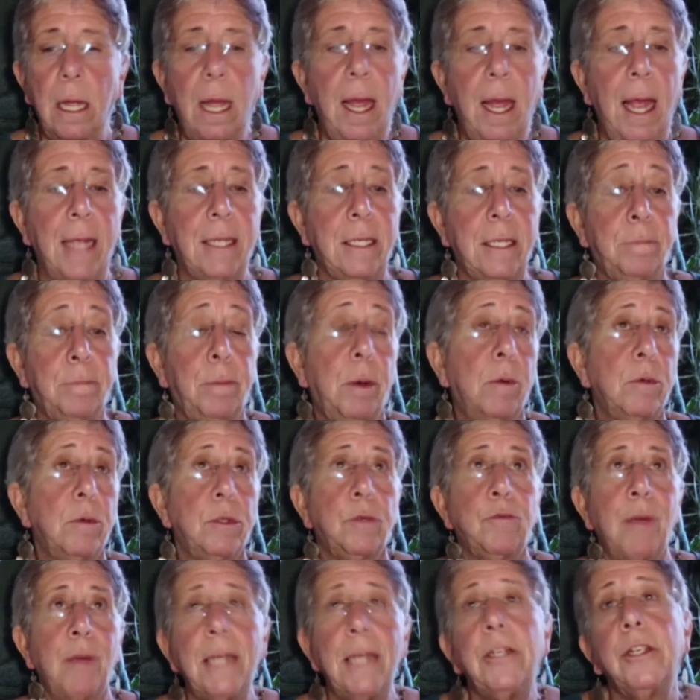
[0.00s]
exposed
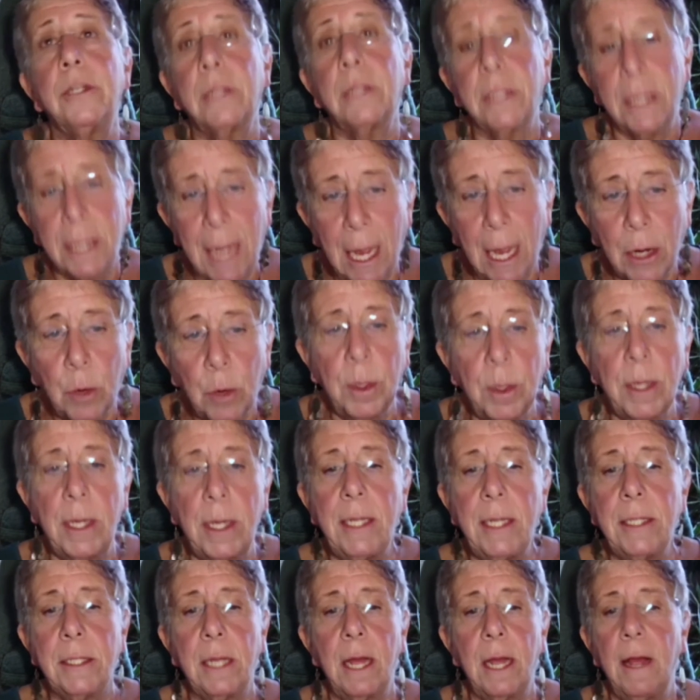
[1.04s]
racial inequities,